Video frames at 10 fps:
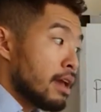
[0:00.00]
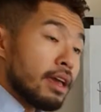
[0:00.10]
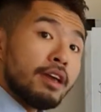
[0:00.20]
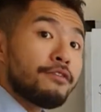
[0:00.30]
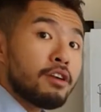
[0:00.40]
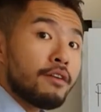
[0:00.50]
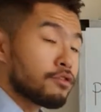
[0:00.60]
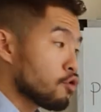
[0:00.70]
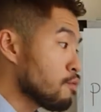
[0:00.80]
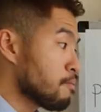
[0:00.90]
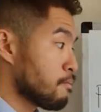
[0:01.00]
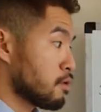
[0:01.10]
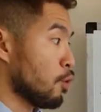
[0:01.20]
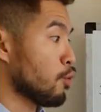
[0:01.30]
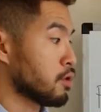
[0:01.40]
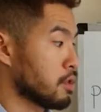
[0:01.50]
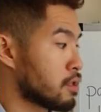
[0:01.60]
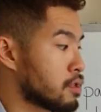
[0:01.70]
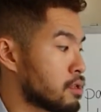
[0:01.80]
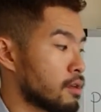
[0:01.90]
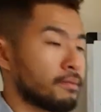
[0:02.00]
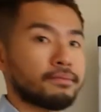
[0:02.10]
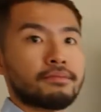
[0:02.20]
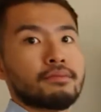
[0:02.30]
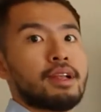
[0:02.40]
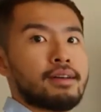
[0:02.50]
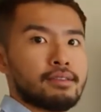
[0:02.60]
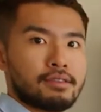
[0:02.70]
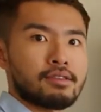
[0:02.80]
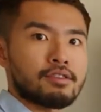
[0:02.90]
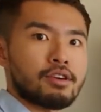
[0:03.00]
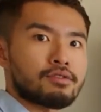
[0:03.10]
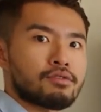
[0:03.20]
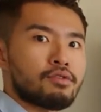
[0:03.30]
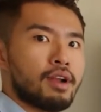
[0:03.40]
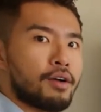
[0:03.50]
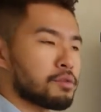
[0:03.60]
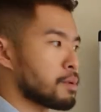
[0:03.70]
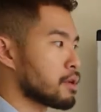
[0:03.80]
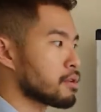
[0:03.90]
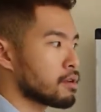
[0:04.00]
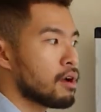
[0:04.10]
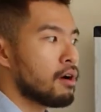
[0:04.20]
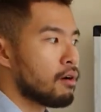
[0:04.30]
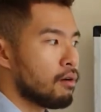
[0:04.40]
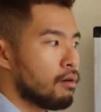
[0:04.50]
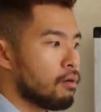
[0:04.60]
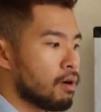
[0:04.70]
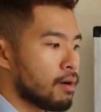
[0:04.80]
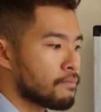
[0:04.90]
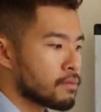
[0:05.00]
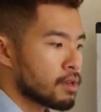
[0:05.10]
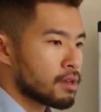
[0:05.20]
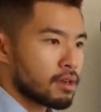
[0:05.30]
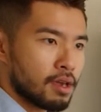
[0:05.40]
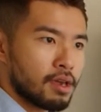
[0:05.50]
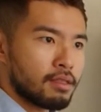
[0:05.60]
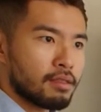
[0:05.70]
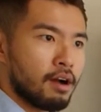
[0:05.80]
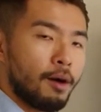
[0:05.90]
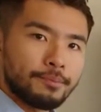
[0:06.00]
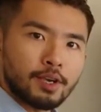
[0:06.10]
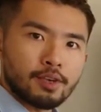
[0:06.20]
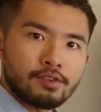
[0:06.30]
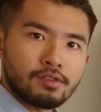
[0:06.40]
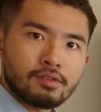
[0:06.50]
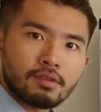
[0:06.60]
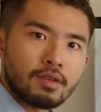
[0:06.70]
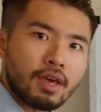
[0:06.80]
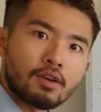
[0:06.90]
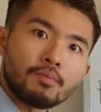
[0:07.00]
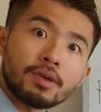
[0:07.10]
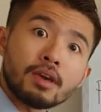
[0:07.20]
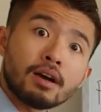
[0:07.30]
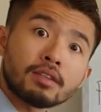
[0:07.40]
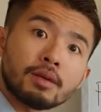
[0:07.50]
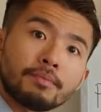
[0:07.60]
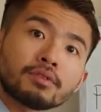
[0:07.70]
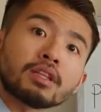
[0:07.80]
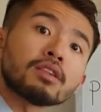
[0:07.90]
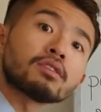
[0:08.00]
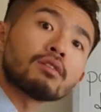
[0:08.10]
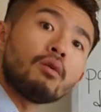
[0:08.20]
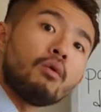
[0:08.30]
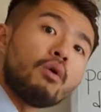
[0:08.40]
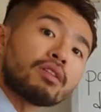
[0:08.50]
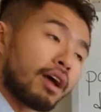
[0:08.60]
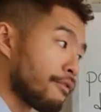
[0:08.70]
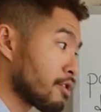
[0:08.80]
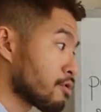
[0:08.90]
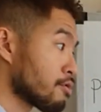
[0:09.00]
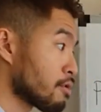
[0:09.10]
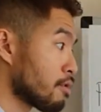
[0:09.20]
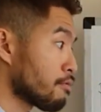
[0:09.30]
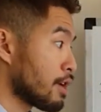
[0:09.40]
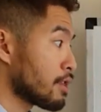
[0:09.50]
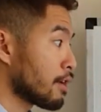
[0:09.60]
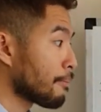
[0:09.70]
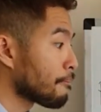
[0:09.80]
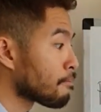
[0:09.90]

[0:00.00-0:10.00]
If you have two sources, such as two loudspeakers, or in optics, it could be Young's double slit or diffraction grating.